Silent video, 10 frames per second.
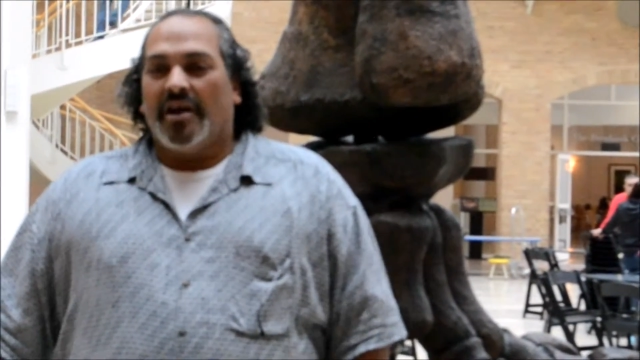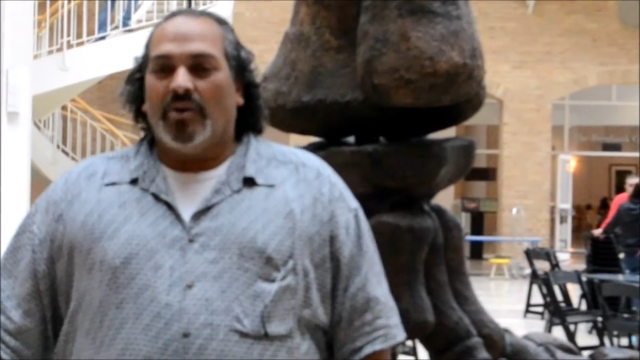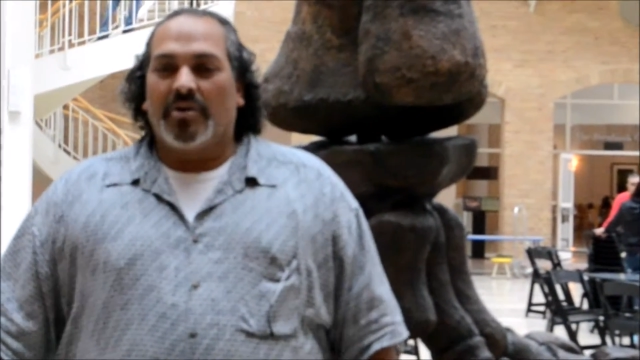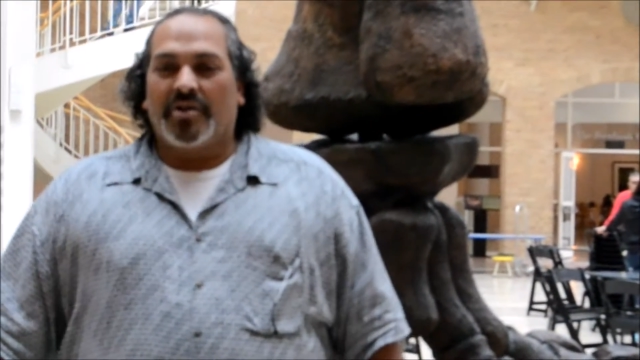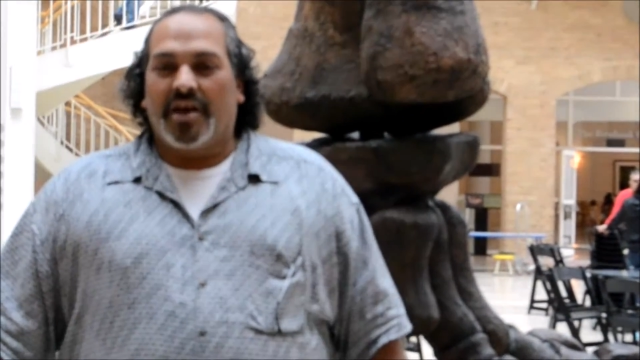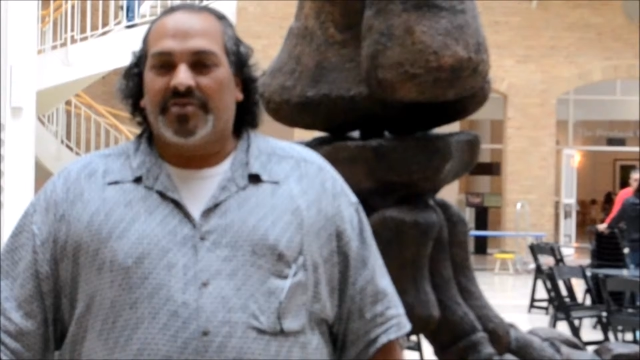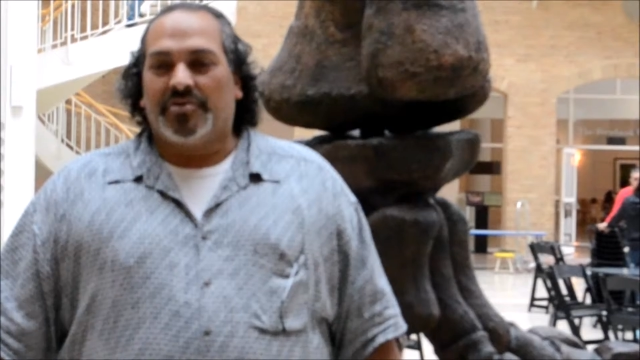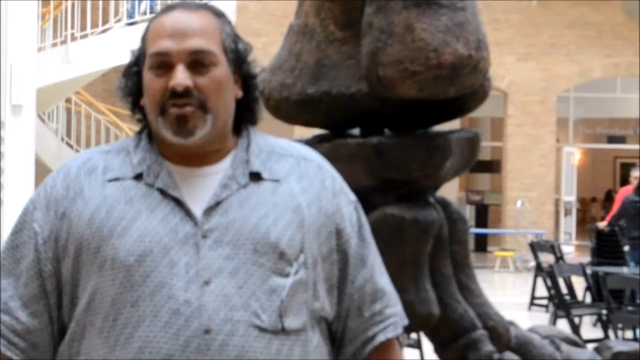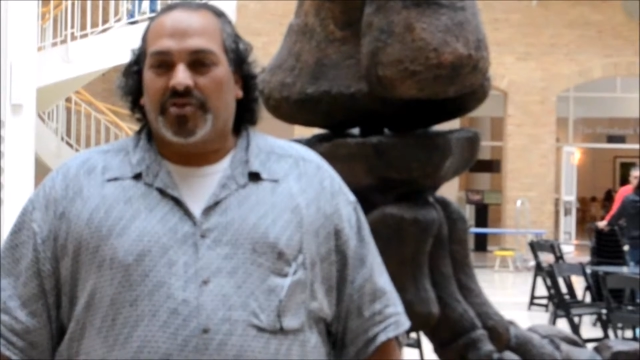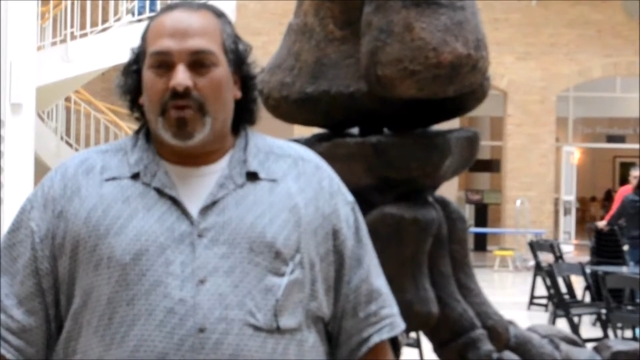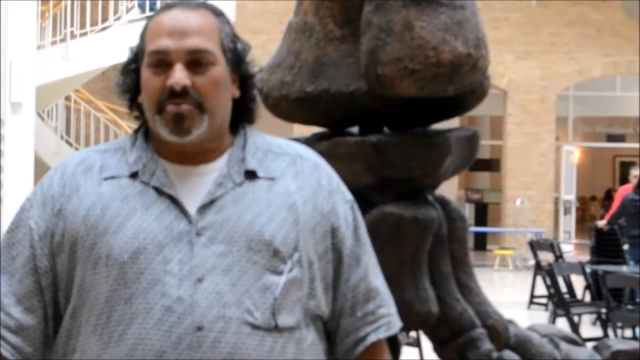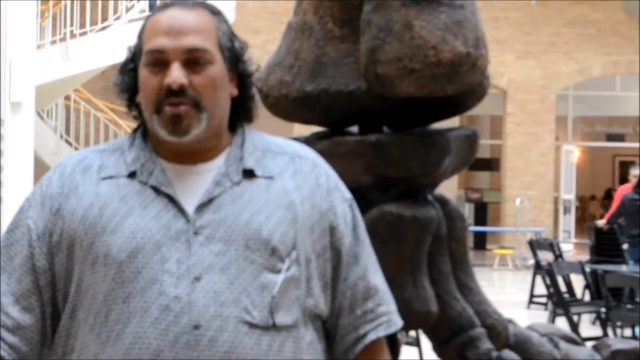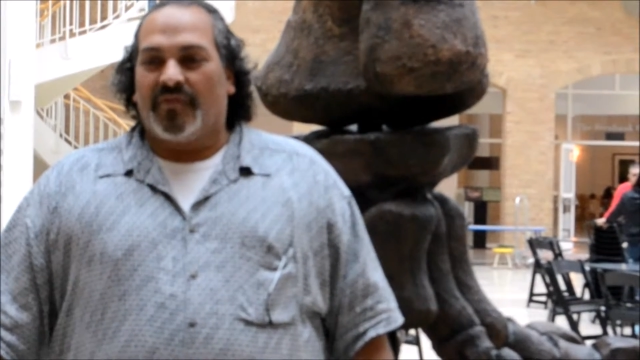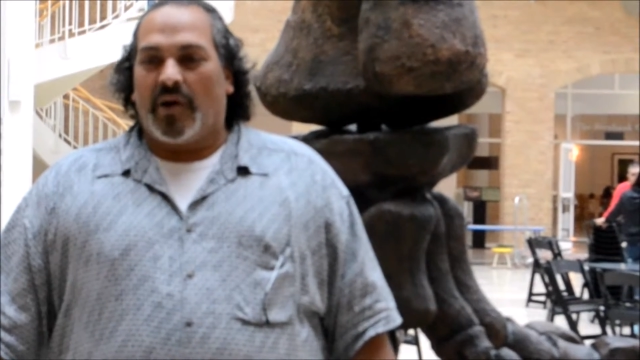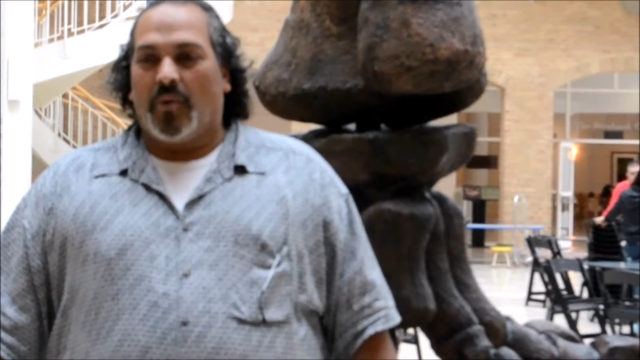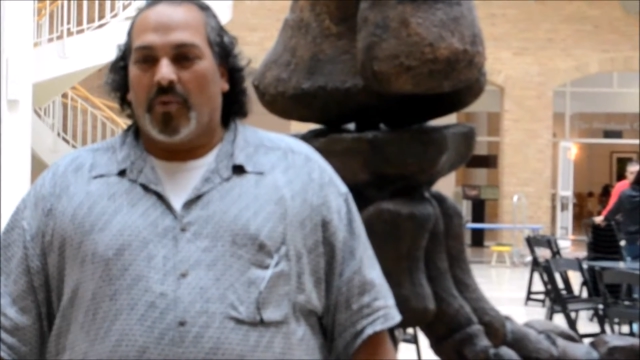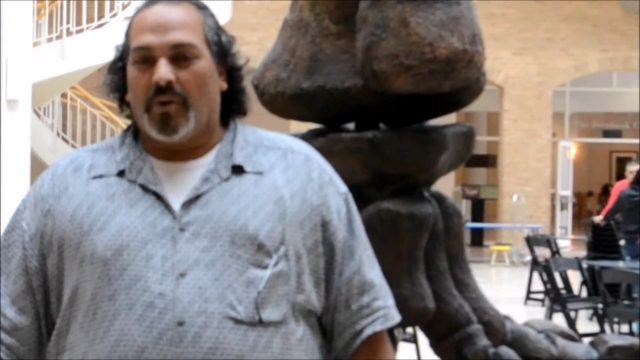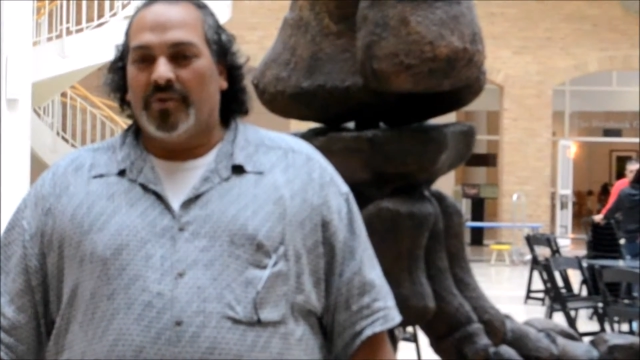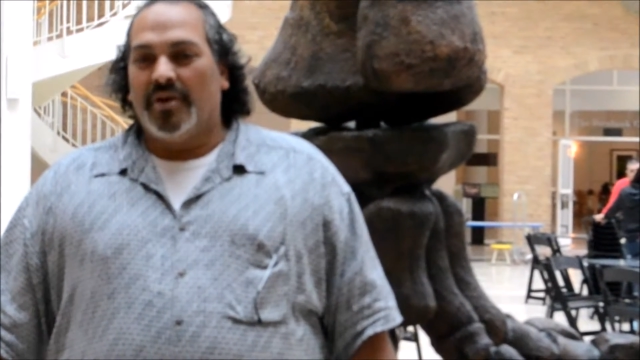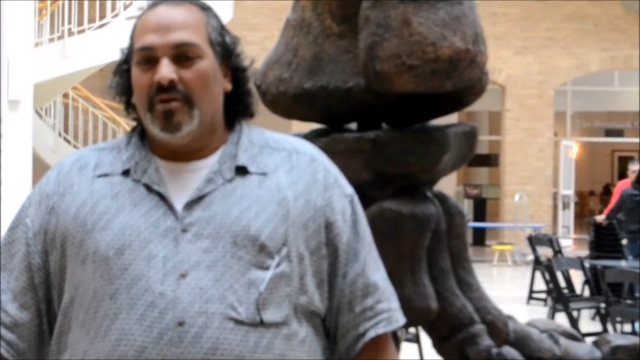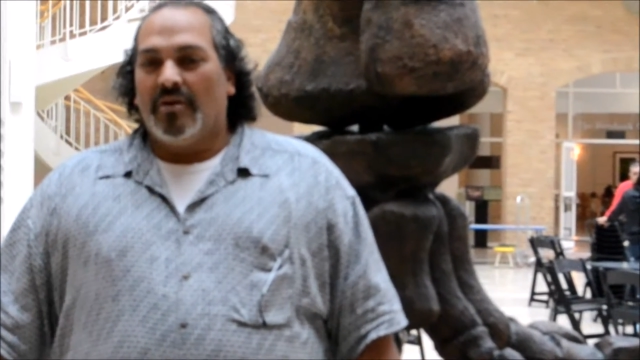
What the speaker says: In order to get to the description of our world,